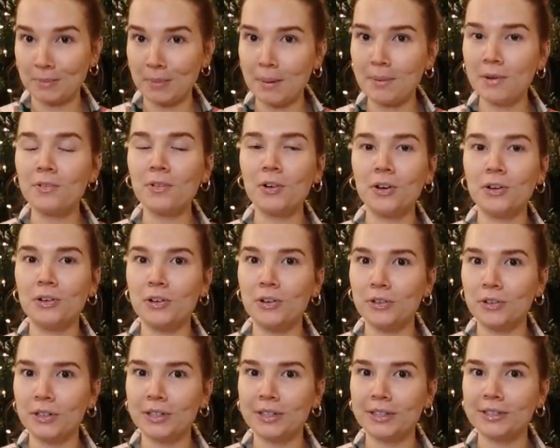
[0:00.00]
Maybe for
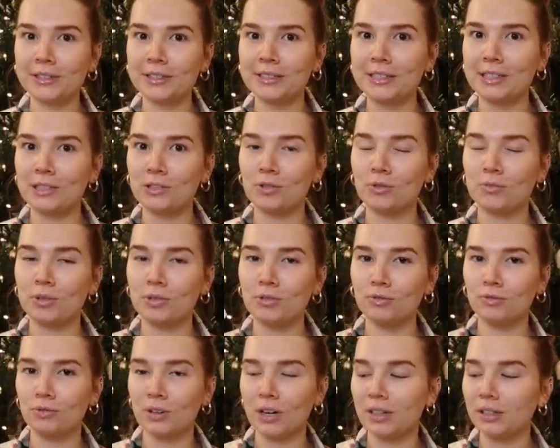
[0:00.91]
New Year's, these would be
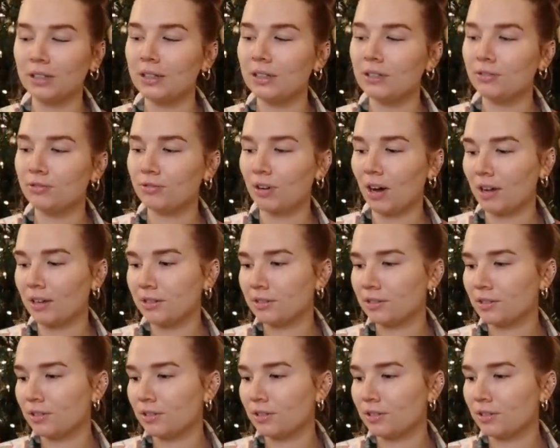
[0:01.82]
really fun